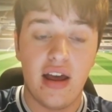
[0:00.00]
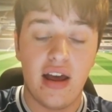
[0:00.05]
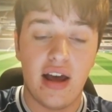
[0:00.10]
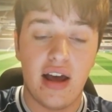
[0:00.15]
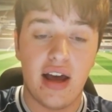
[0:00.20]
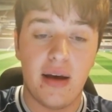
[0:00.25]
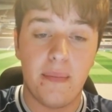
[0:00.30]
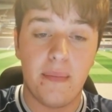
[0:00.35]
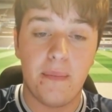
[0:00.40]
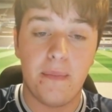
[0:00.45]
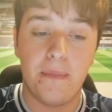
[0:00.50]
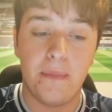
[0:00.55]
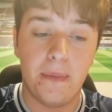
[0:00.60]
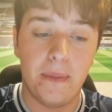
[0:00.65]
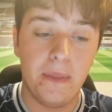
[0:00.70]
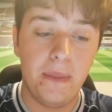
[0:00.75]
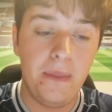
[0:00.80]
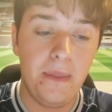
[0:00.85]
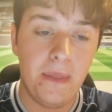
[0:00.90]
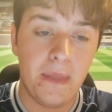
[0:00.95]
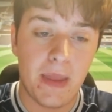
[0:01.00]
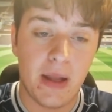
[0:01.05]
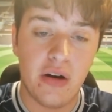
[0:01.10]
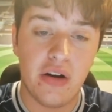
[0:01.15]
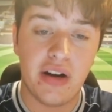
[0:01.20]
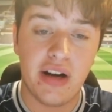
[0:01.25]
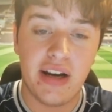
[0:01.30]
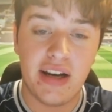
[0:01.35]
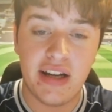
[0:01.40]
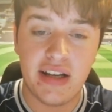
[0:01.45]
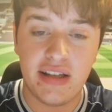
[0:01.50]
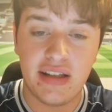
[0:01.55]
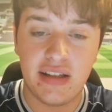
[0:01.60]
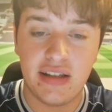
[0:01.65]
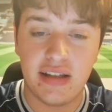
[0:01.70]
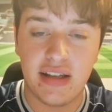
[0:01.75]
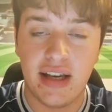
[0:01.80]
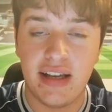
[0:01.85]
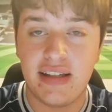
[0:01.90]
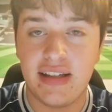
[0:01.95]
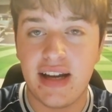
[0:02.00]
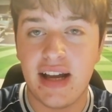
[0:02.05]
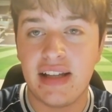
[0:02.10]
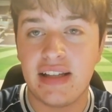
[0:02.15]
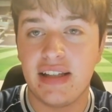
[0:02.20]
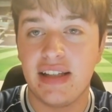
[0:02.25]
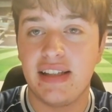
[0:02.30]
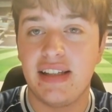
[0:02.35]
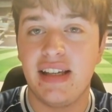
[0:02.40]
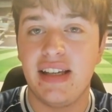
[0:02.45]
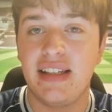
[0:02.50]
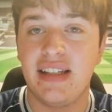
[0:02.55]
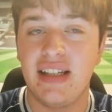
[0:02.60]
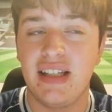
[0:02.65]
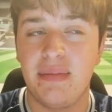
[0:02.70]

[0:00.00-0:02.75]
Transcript: looking at his stats this season,